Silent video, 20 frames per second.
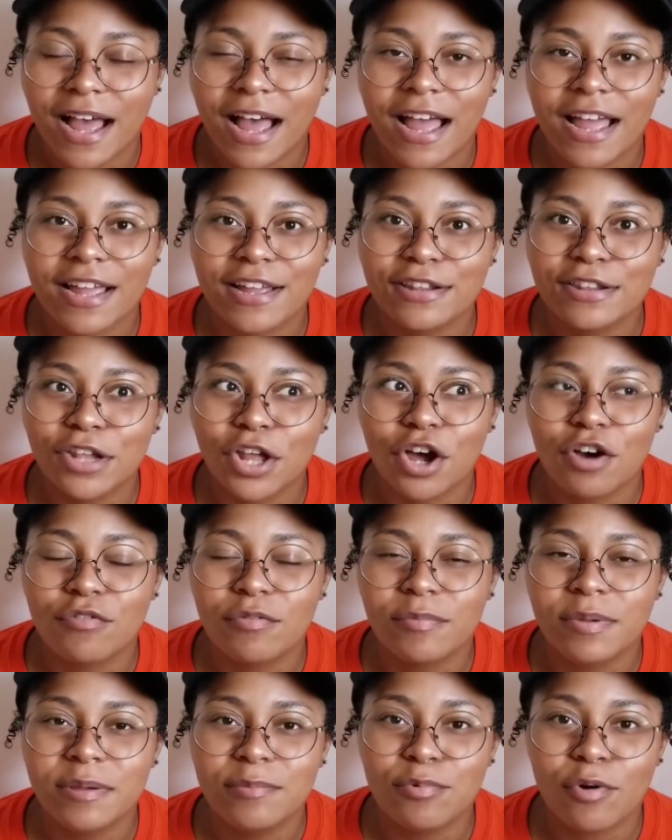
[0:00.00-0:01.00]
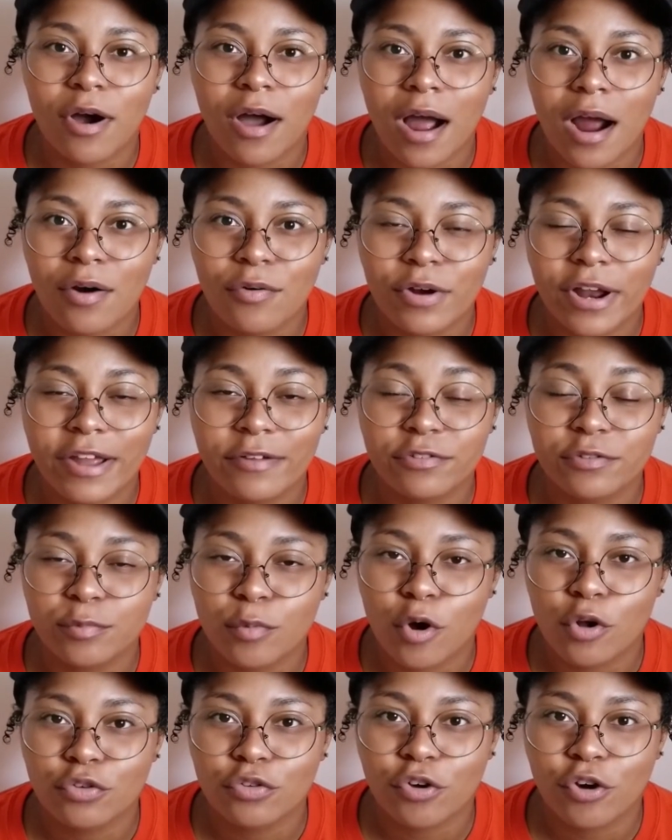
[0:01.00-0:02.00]
I love when people are awkward have
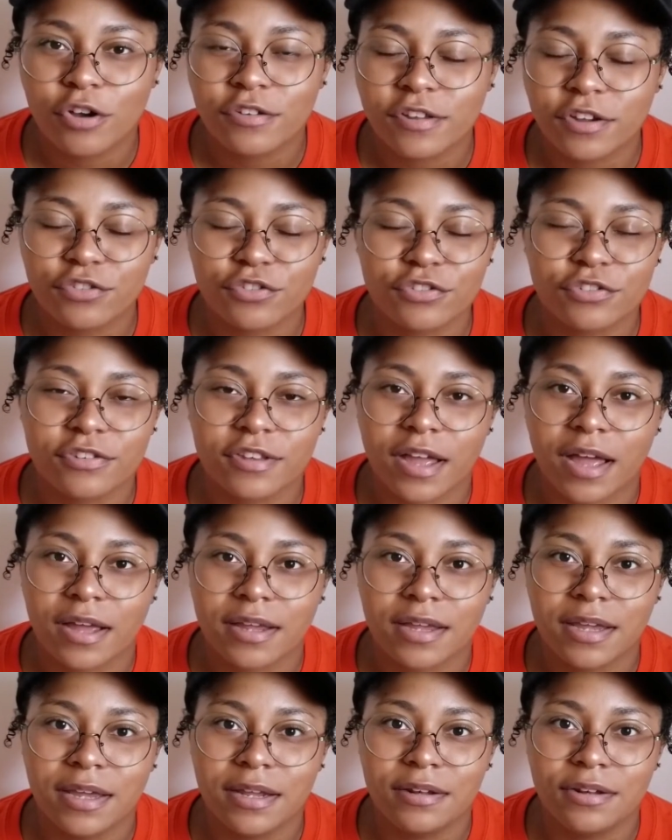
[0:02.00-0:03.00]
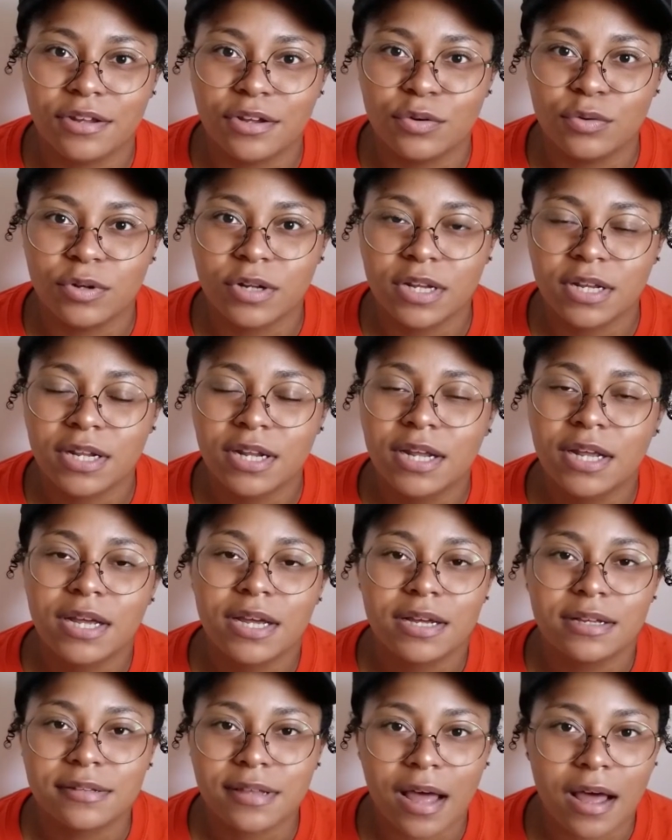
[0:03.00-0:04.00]
small talk because I can't deal with it
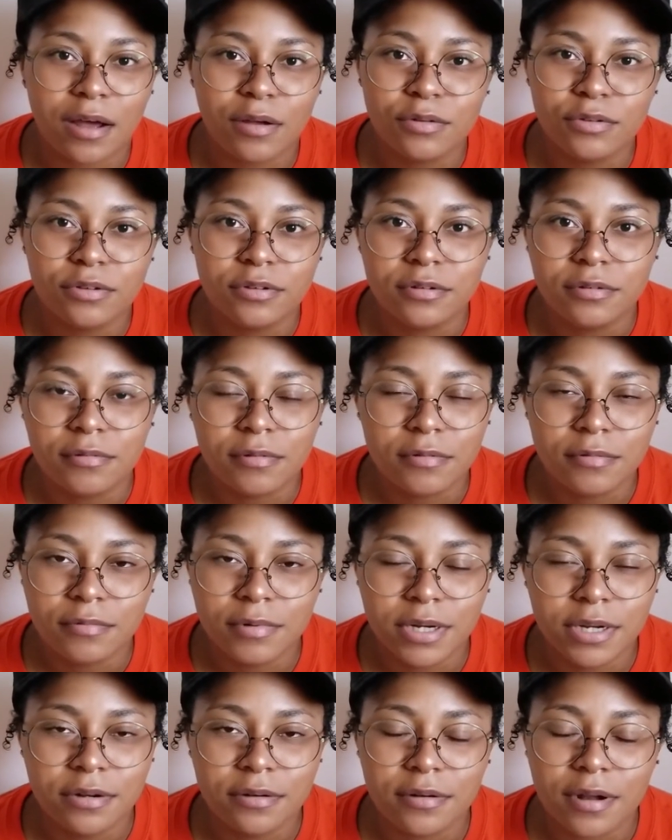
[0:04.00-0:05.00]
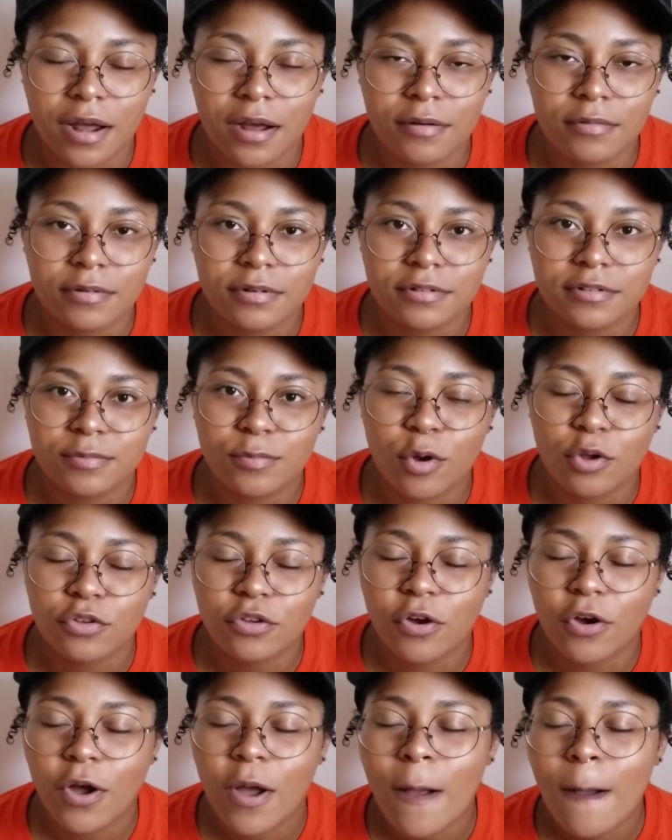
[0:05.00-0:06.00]
because I don't do weird, awkward small
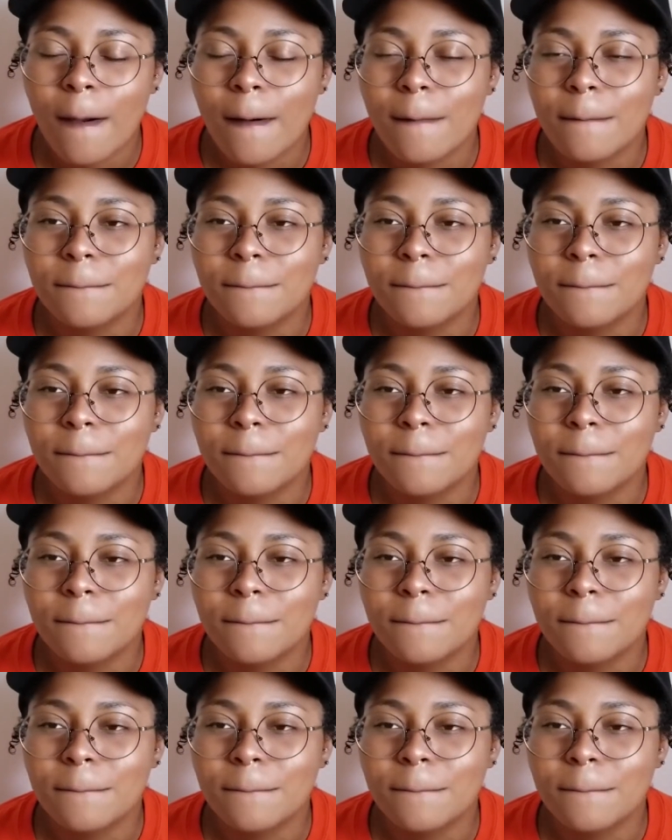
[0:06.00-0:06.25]
talk.